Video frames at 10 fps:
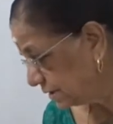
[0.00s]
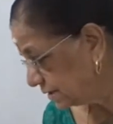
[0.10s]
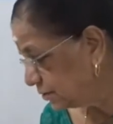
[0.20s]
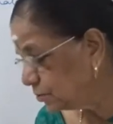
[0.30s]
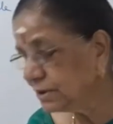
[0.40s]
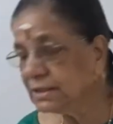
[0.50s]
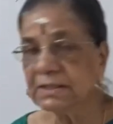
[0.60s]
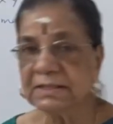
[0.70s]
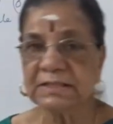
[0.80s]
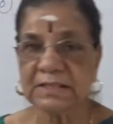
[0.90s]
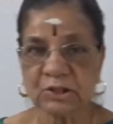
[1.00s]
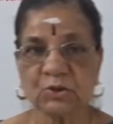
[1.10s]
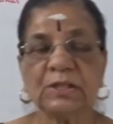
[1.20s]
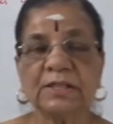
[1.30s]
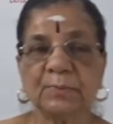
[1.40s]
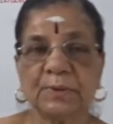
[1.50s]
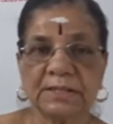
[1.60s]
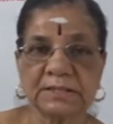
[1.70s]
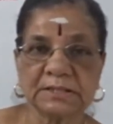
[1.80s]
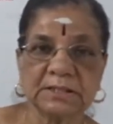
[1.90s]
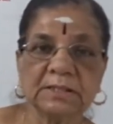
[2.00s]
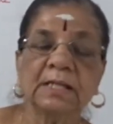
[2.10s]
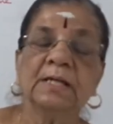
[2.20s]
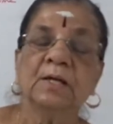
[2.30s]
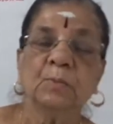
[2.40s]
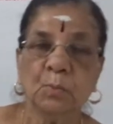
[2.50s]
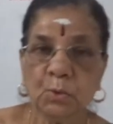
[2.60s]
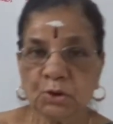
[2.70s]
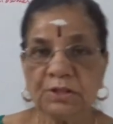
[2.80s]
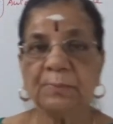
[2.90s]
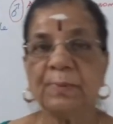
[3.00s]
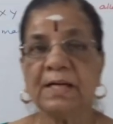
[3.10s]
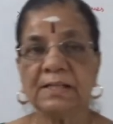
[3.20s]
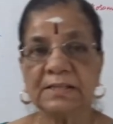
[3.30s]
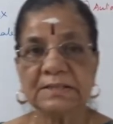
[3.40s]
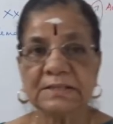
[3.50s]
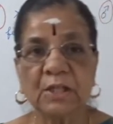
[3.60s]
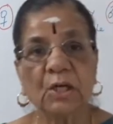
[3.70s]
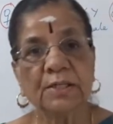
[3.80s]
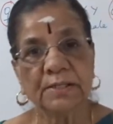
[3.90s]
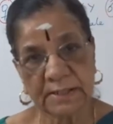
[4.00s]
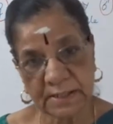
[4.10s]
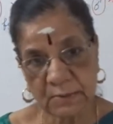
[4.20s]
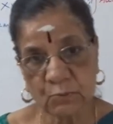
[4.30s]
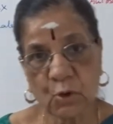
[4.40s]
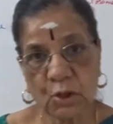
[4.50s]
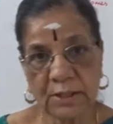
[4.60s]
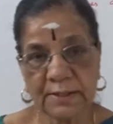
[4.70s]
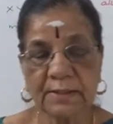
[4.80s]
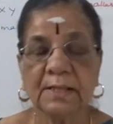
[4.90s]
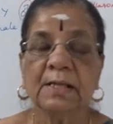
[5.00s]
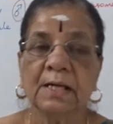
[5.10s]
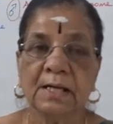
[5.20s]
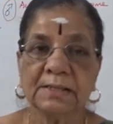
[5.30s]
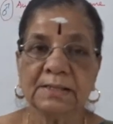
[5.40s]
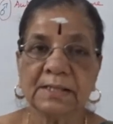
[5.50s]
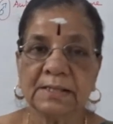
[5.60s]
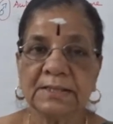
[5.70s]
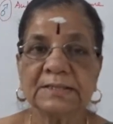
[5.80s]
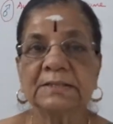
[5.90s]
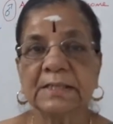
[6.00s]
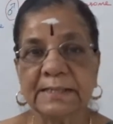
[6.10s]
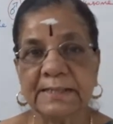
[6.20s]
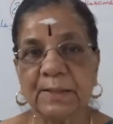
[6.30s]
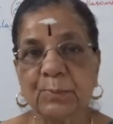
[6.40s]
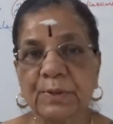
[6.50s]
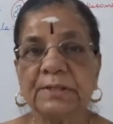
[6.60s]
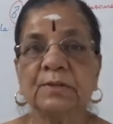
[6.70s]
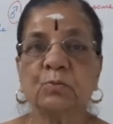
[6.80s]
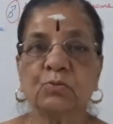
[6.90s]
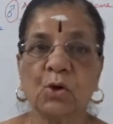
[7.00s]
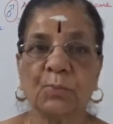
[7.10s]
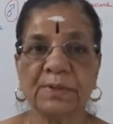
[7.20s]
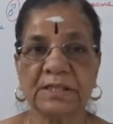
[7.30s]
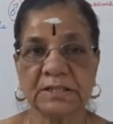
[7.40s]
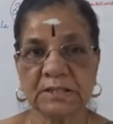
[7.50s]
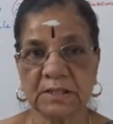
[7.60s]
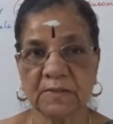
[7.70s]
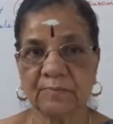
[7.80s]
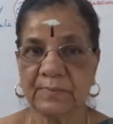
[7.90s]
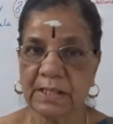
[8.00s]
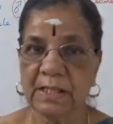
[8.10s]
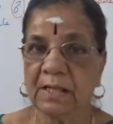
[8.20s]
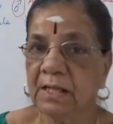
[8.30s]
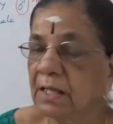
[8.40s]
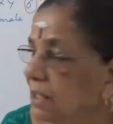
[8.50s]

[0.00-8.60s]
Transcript: during sexual reproduction, both the parents are involved, and there is gamete formation. Yeah.